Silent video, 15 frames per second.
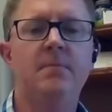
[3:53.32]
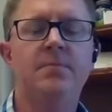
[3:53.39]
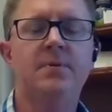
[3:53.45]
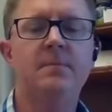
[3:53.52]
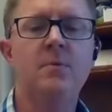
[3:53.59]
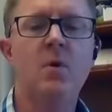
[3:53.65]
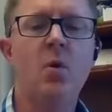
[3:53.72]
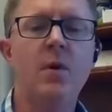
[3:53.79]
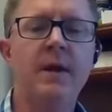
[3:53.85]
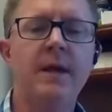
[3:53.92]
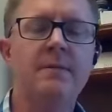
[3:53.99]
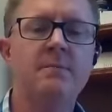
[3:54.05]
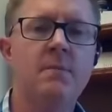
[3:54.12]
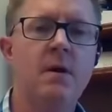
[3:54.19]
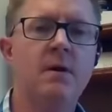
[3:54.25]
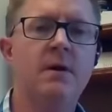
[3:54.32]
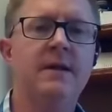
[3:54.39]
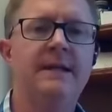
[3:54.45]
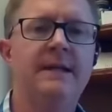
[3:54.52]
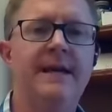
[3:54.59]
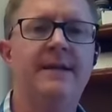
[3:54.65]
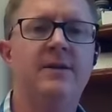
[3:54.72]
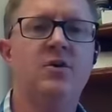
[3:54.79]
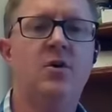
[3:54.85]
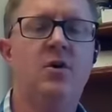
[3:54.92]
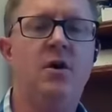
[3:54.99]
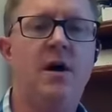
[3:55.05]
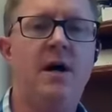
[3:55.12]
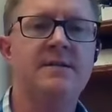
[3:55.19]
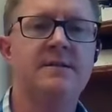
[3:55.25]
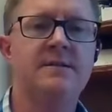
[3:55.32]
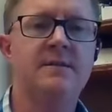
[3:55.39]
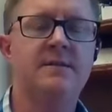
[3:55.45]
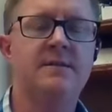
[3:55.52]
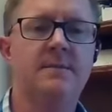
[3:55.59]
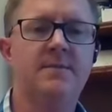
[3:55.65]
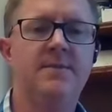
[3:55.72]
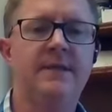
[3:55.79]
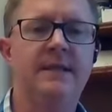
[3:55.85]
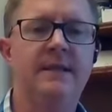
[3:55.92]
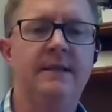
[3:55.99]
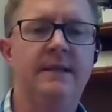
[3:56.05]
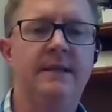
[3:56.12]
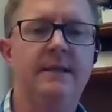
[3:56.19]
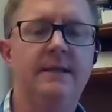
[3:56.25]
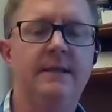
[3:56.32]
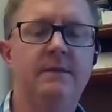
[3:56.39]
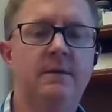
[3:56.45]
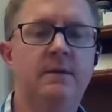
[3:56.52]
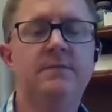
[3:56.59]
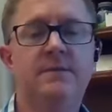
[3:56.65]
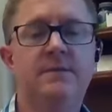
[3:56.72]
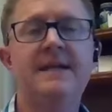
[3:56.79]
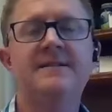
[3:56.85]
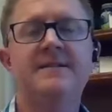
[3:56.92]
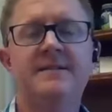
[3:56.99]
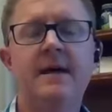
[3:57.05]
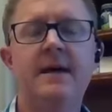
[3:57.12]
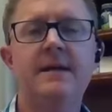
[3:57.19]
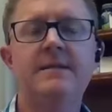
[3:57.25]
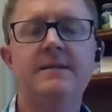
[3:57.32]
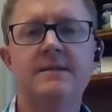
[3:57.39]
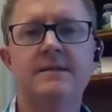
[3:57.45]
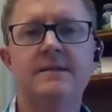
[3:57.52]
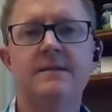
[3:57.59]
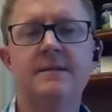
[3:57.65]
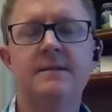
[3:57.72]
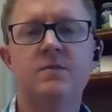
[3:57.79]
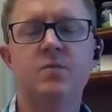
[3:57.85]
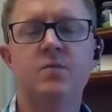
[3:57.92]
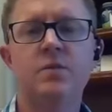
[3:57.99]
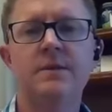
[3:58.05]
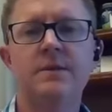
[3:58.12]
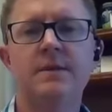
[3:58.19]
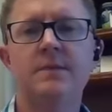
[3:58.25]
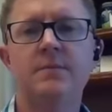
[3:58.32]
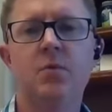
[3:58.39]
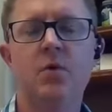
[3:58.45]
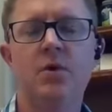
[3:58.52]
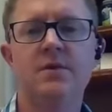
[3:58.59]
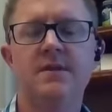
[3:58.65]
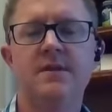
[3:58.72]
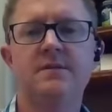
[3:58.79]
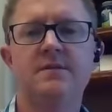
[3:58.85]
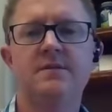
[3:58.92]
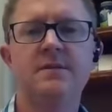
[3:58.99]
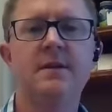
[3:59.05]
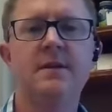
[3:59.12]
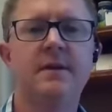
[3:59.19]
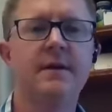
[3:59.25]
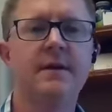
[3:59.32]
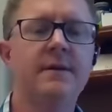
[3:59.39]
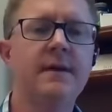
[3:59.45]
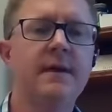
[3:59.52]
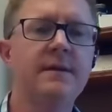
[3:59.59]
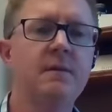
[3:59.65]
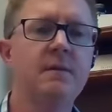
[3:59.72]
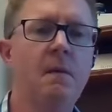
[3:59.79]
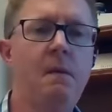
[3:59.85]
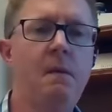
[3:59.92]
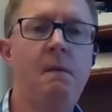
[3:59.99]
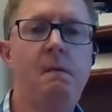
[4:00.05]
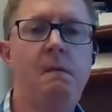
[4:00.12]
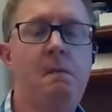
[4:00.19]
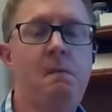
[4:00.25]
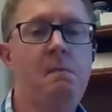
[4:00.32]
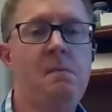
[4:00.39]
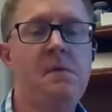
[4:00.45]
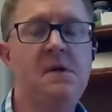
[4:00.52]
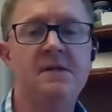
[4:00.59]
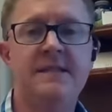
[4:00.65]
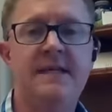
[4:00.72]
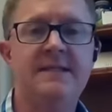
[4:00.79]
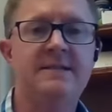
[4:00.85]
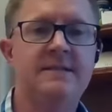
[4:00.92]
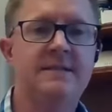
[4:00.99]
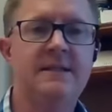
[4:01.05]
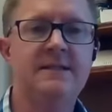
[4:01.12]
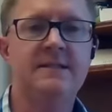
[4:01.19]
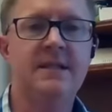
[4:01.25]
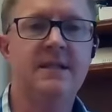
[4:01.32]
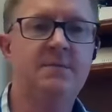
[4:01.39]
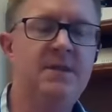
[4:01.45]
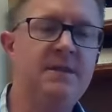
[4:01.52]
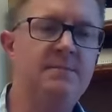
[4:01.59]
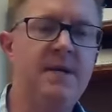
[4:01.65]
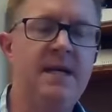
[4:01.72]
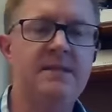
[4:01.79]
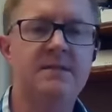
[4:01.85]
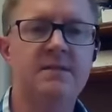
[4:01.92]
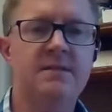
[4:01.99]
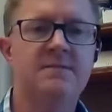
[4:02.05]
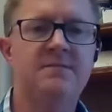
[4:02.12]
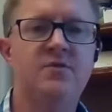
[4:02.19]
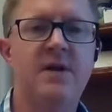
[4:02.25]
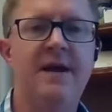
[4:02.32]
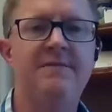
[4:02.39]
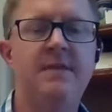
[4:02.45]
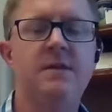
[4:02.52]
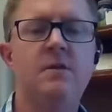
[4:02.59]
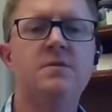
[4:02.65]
promoting and marketing that cost is something that site is really important to consider, and because that's going to be the basis of driving